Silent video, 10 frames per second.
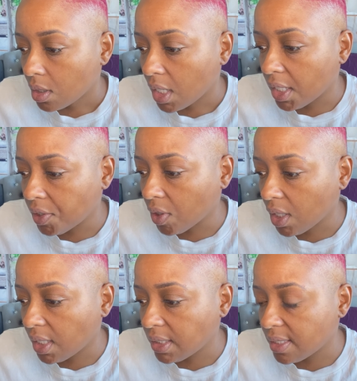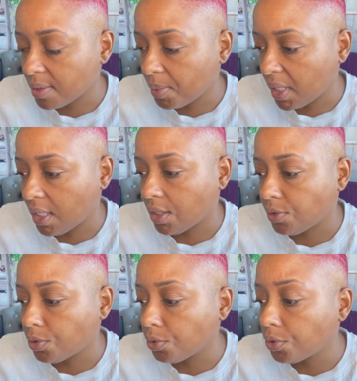In your honest opinion,
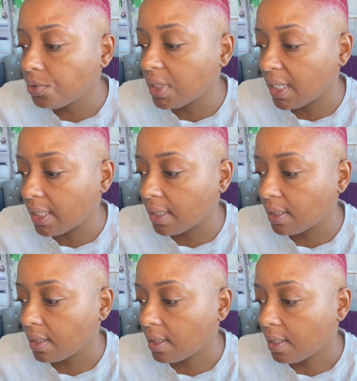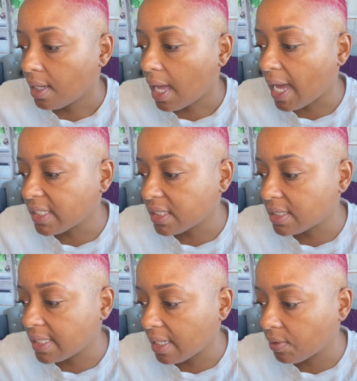do you think I should
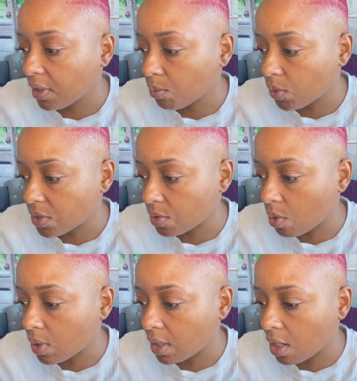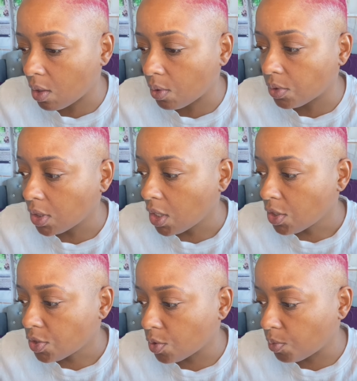tell him what's going on
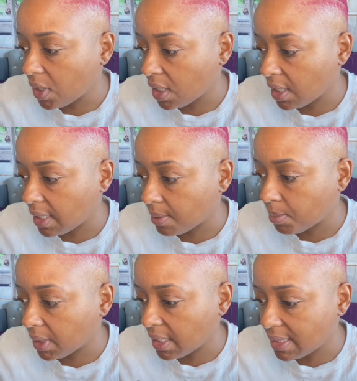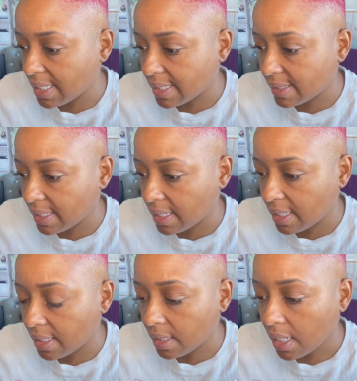so we can get a blood test
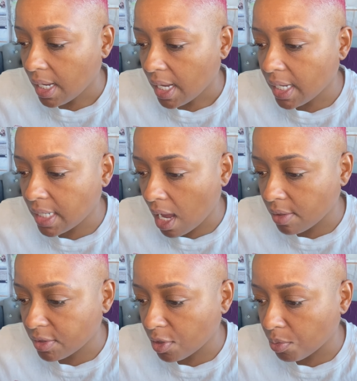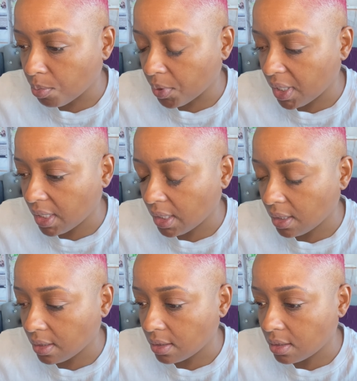done and also
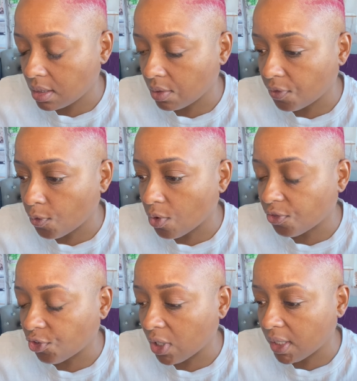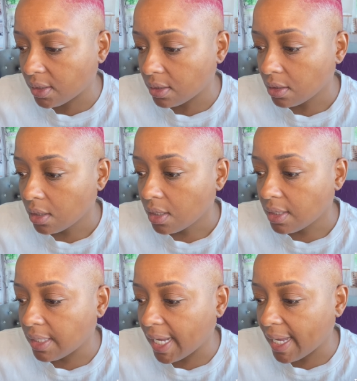bring to the forefront
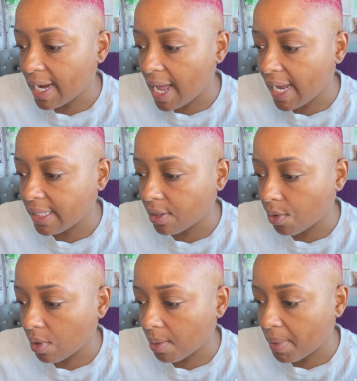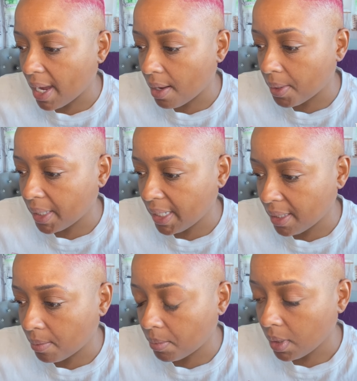that I know about
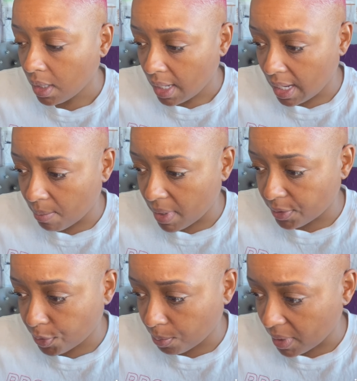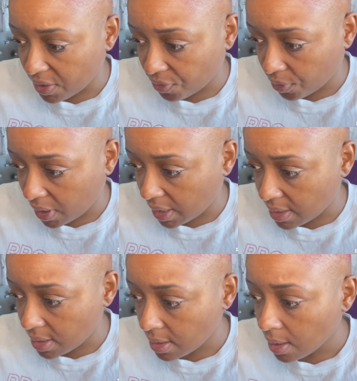him and my 2 best friends?